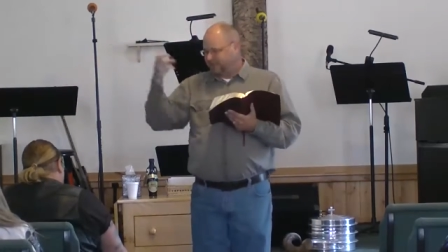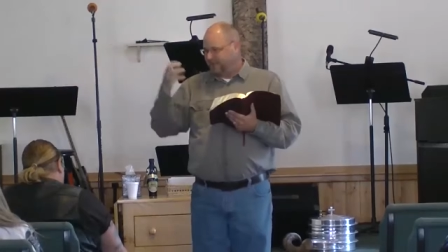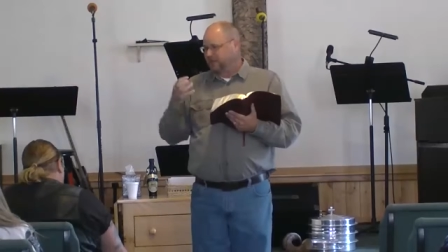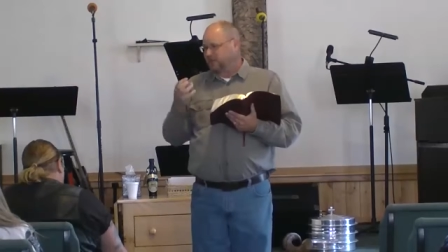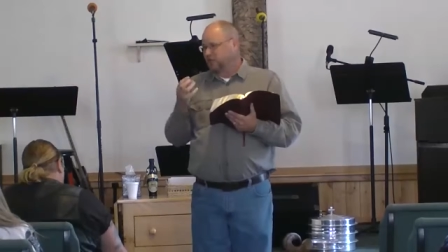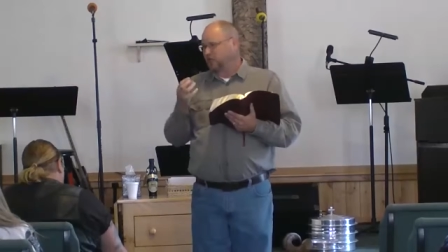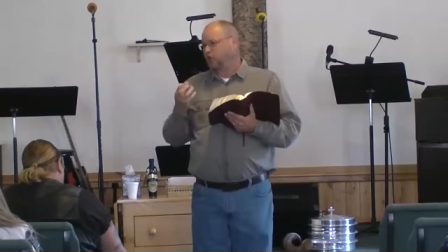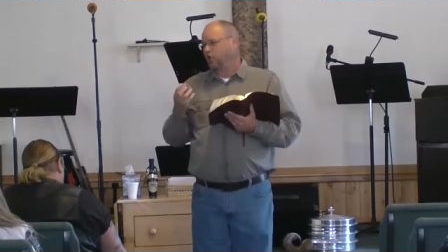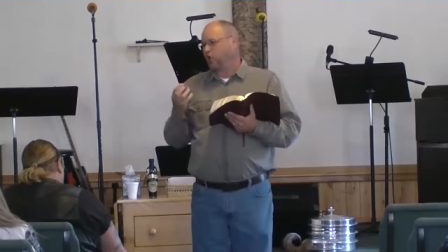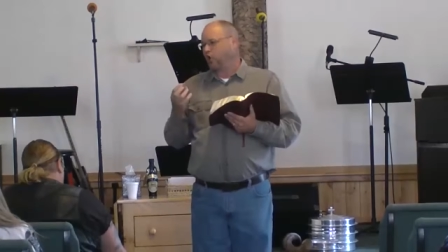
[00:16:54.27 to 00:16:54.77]

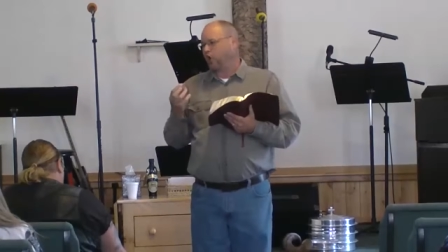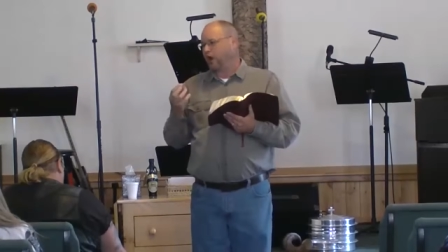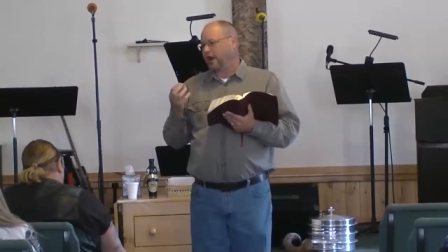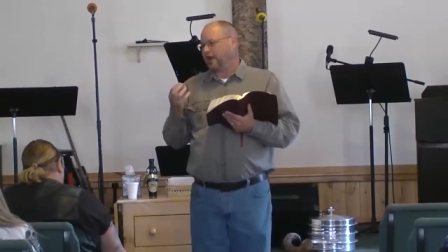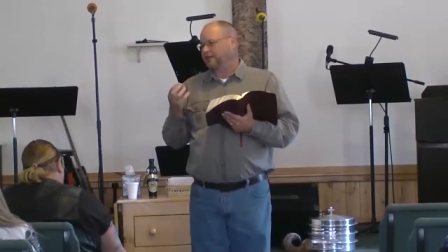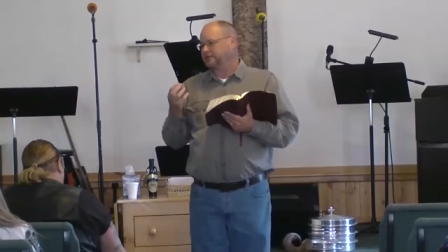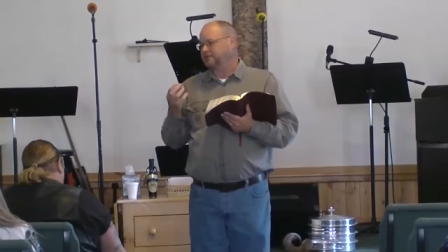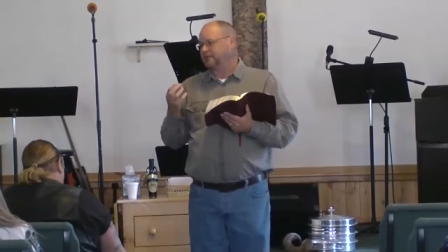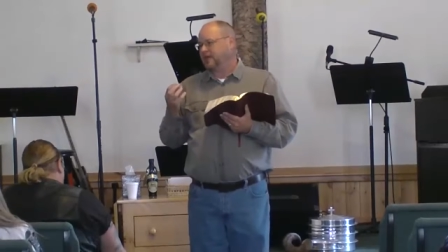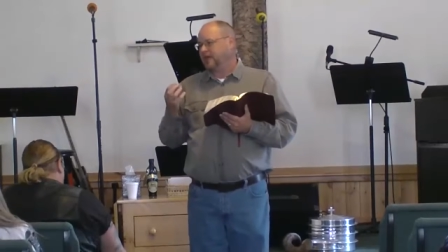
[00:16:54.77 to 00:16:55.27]
get the
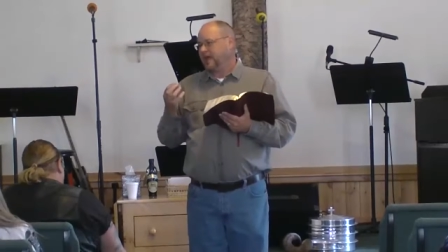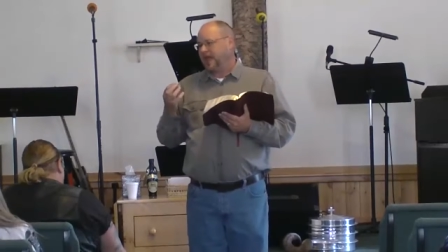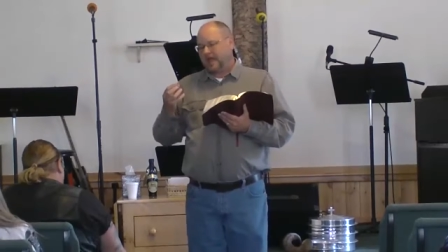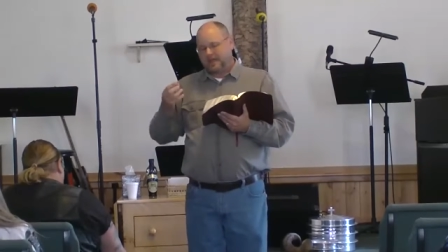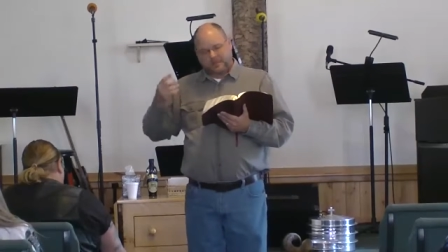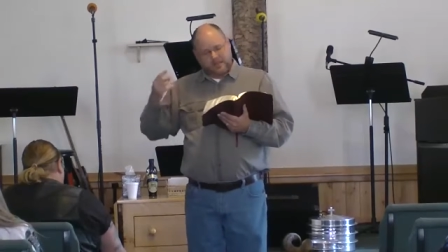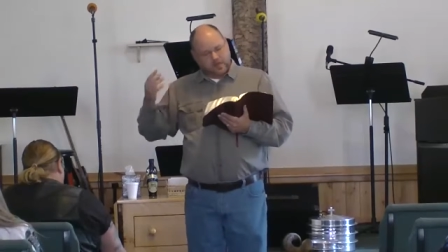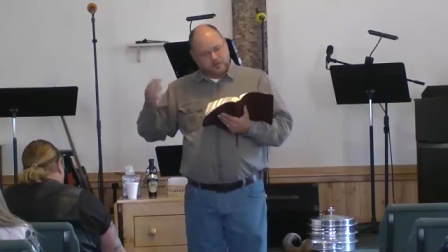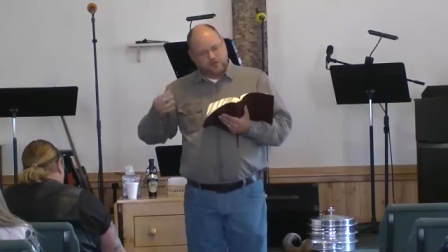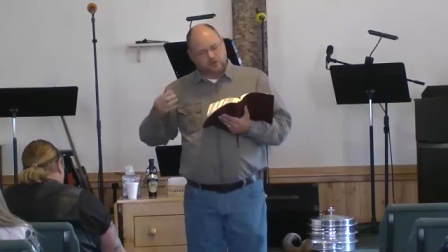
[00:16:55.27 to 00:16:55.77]
coins
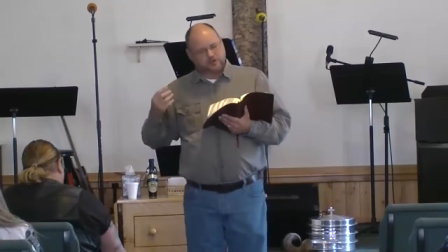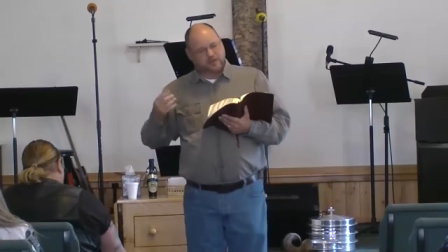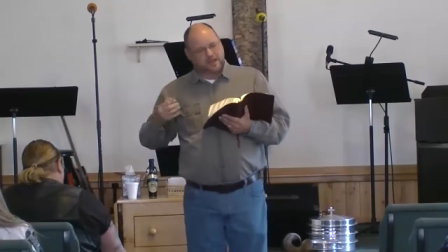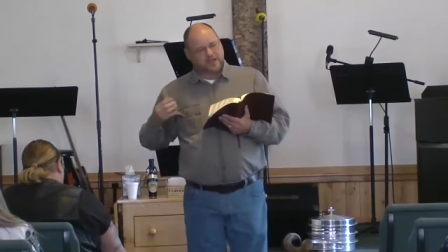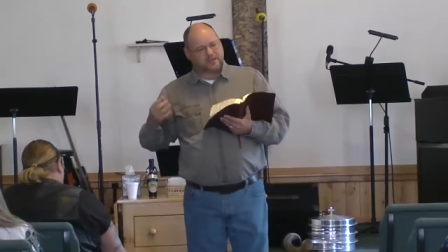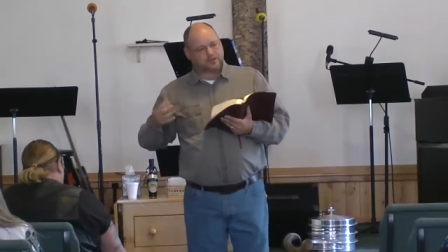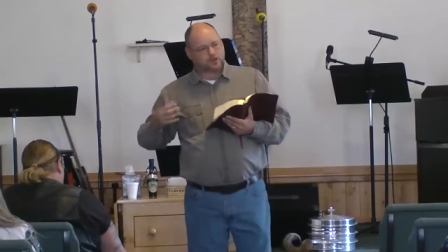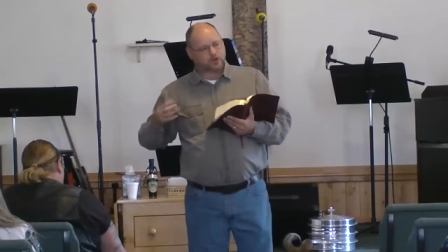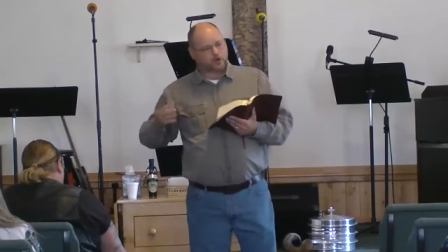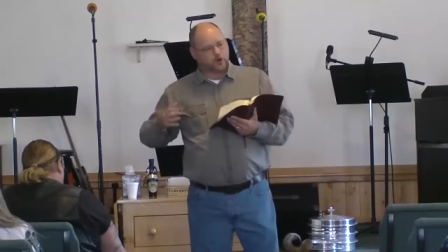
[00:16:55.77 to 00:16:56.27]
and then you
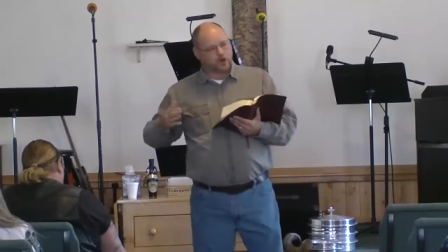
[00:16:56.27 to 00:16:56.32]
take the